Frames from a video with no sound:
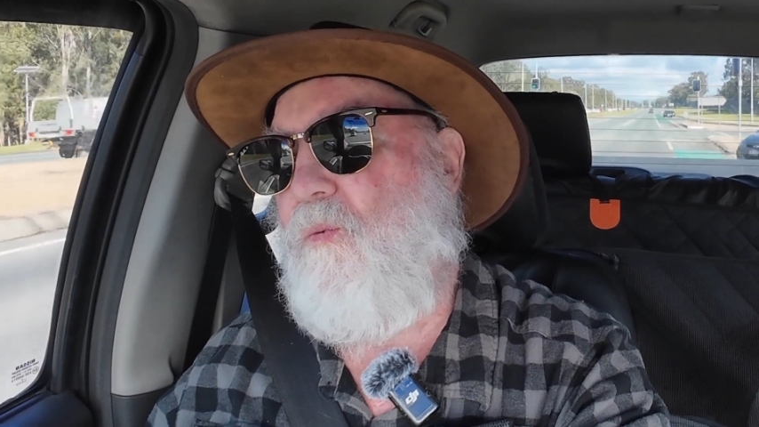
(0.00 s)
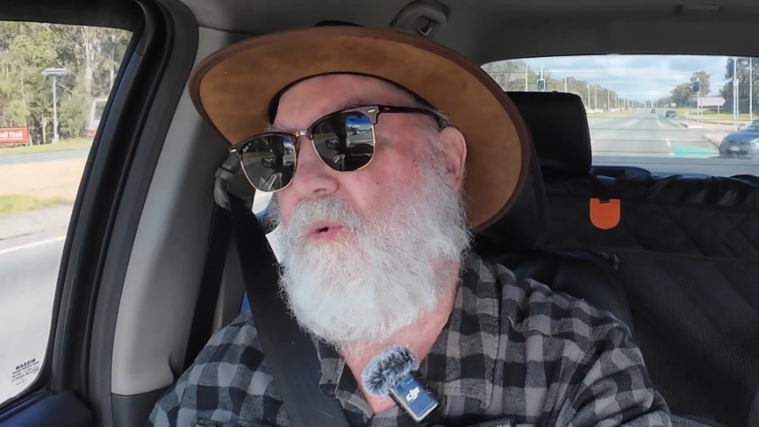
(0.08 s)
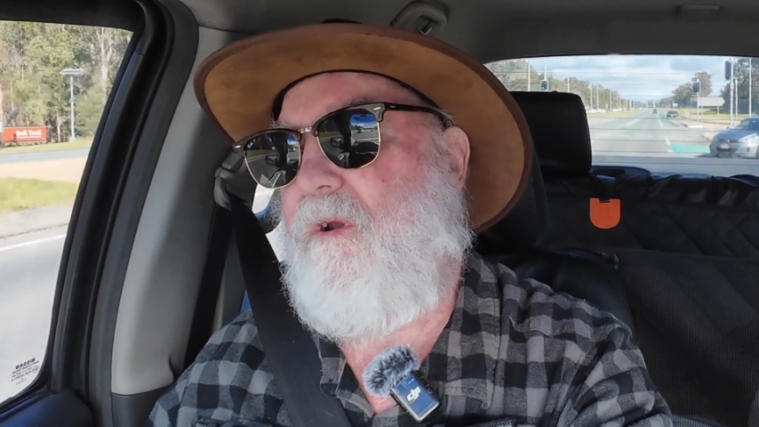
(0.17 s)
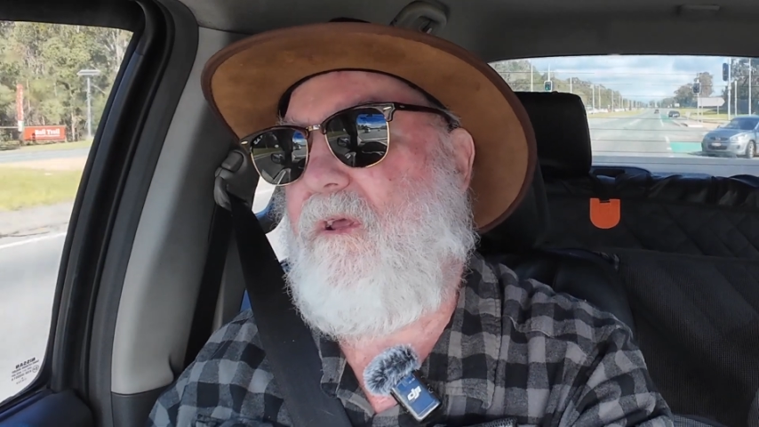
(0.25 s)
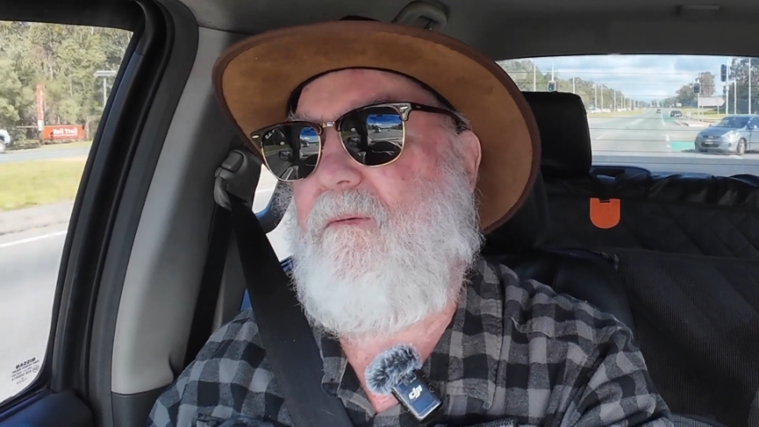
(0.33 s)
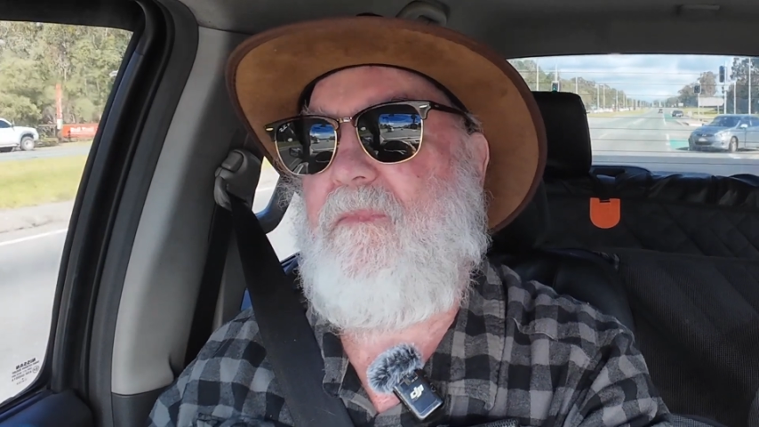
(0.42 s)

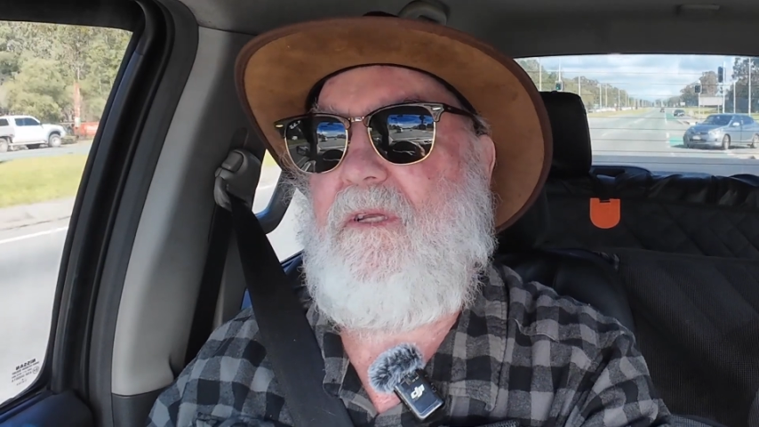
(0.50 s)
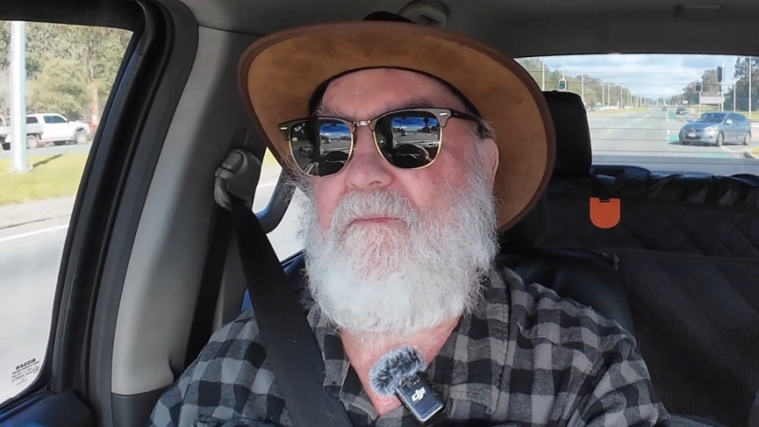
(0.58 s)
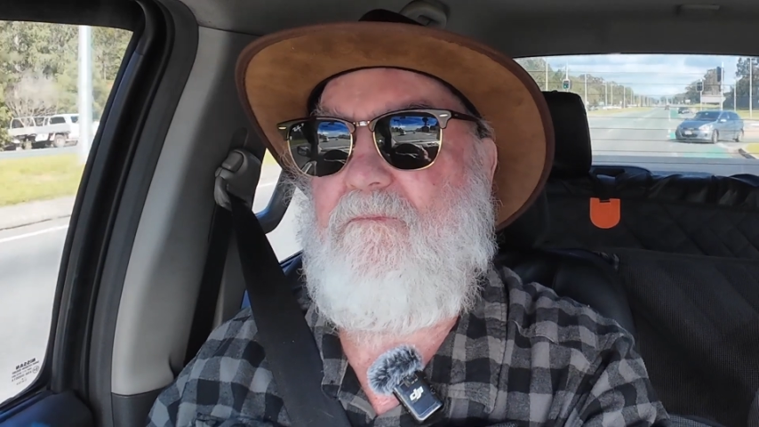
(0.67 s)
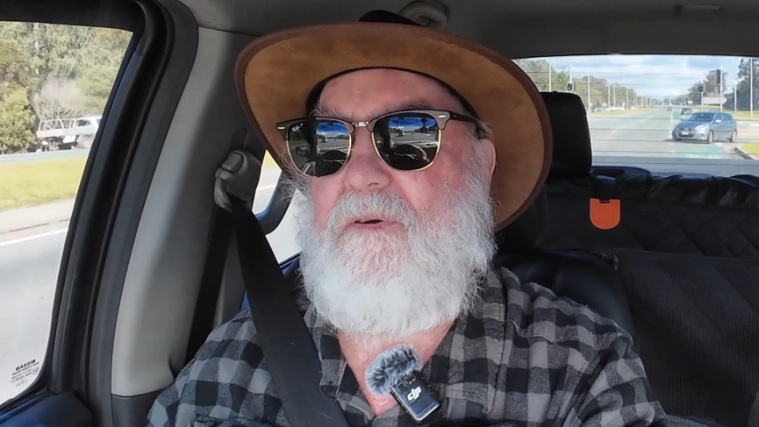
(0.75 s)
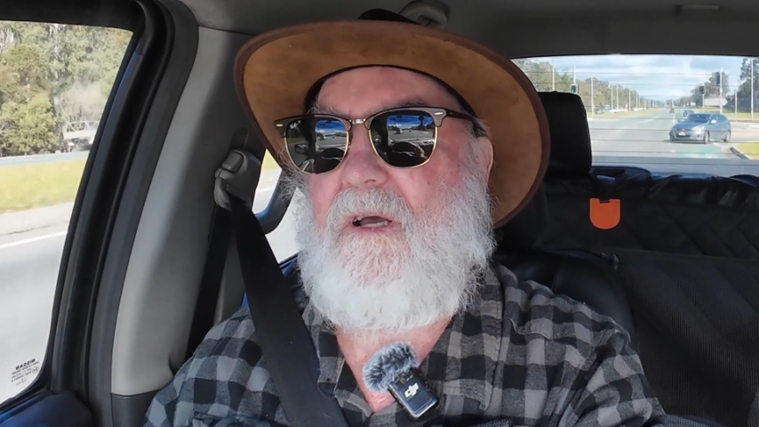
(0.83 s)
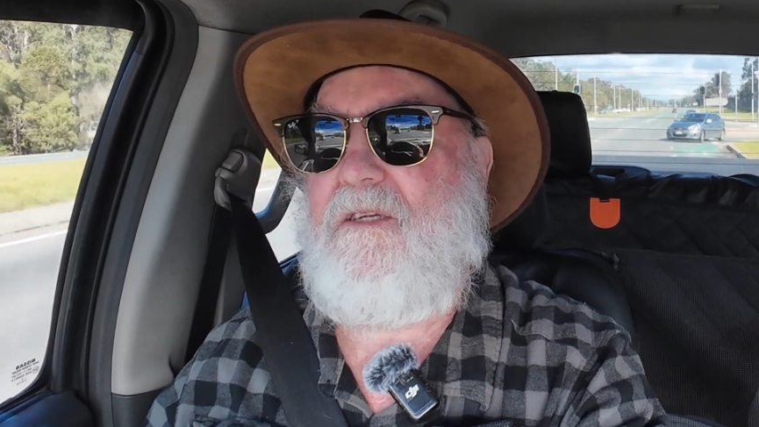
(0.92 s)
what I've
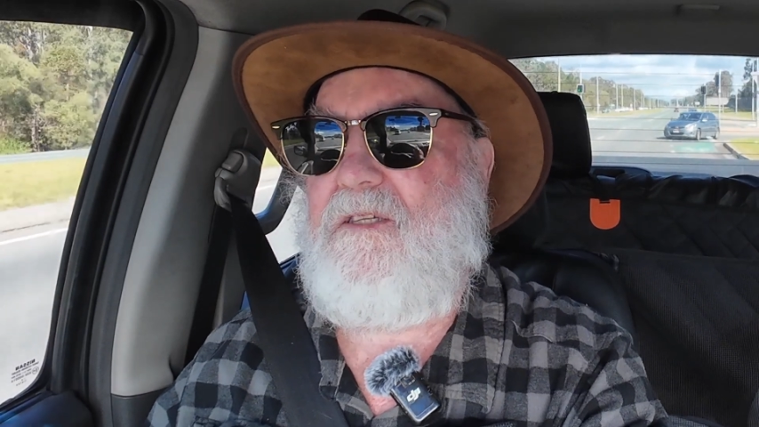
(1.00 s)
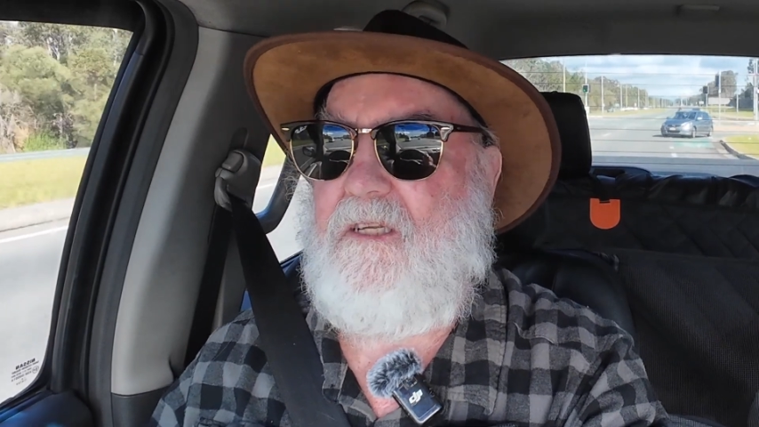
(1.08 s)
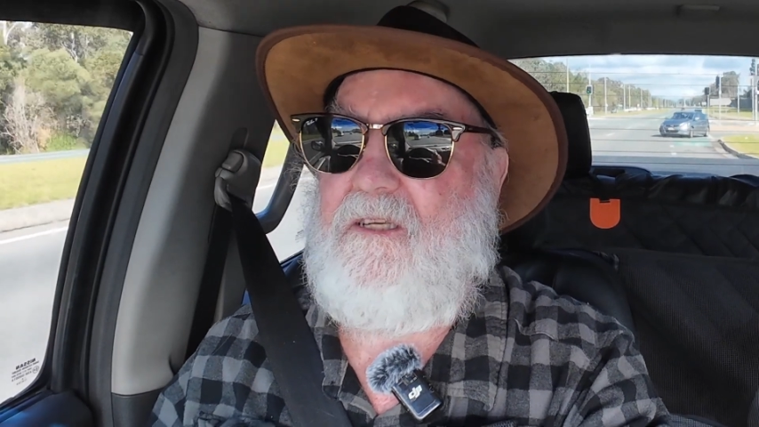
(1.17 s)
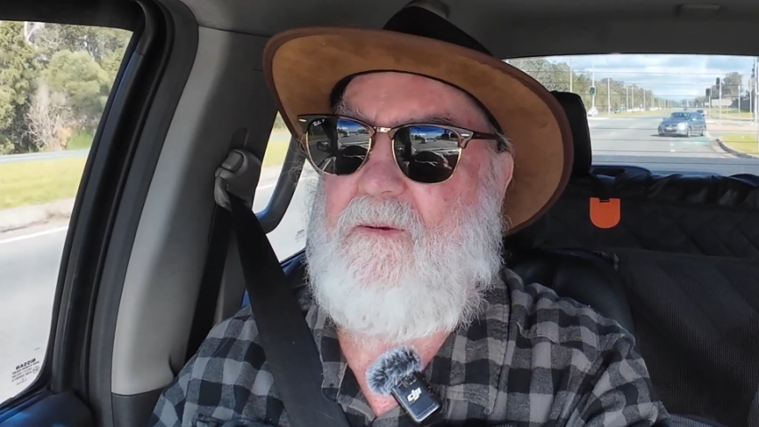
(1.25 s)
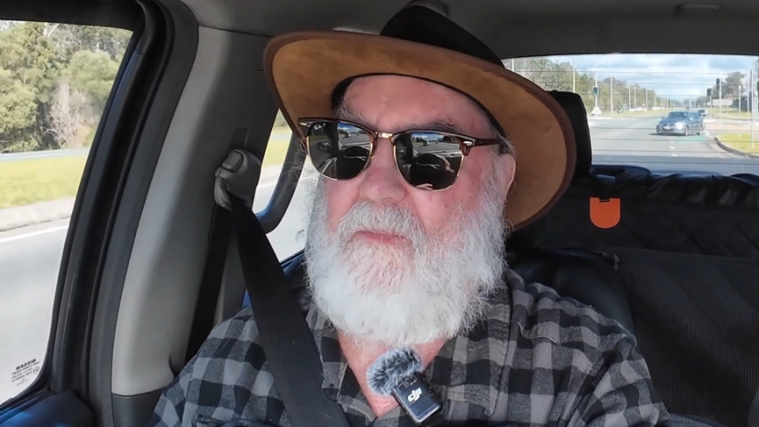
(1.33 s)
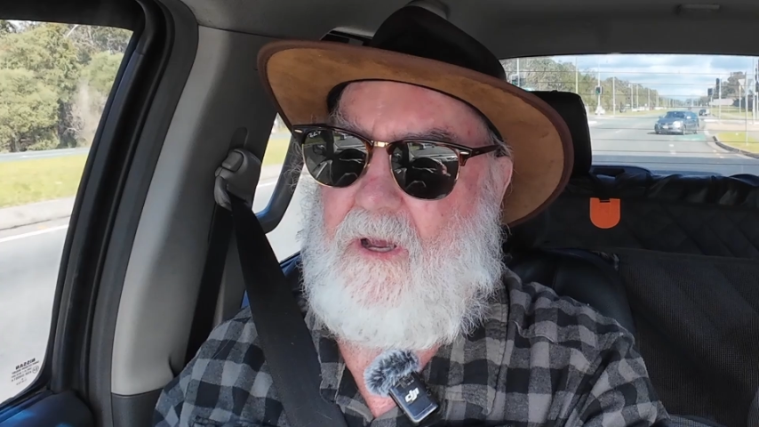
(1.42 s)
been
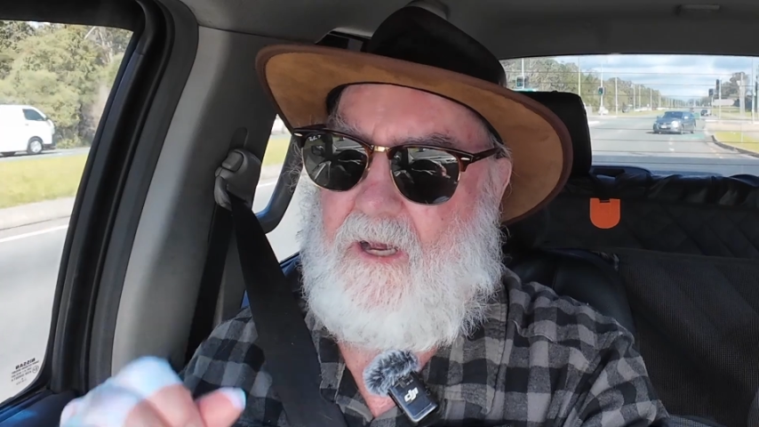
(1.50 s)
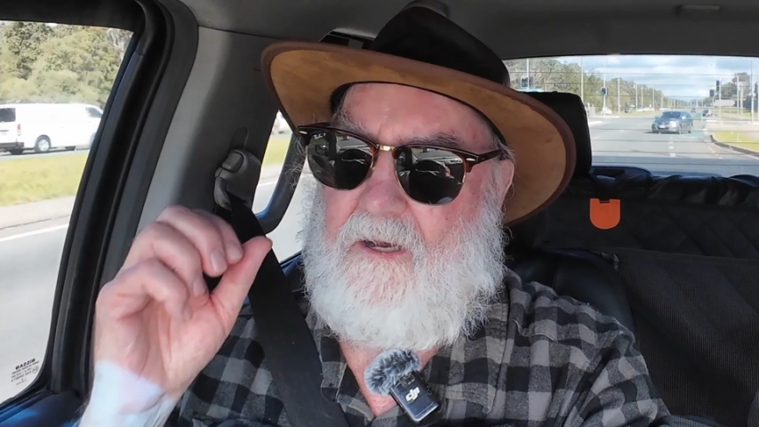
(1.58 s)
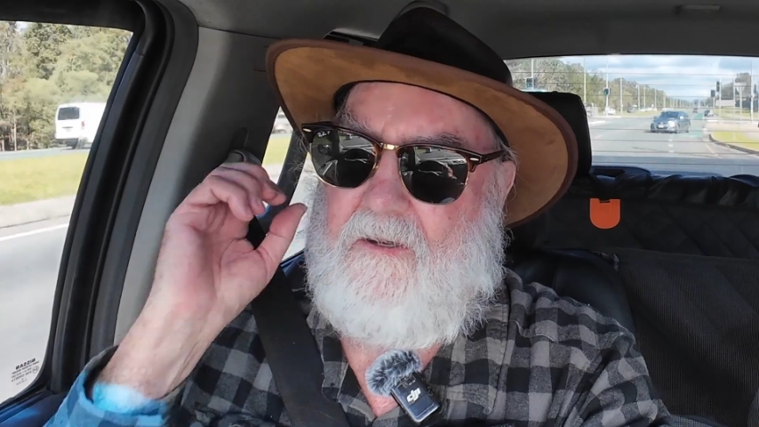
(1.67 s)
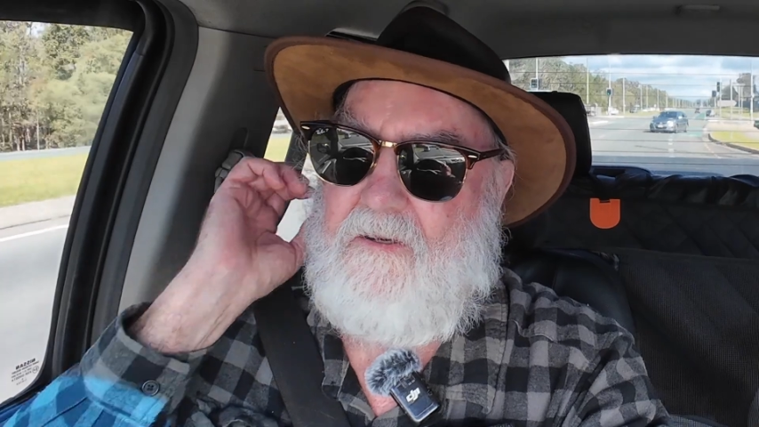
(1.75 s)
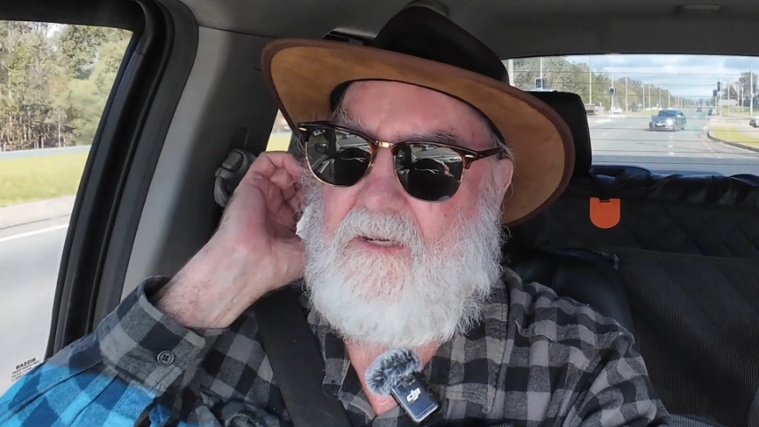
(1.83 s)
puzzling about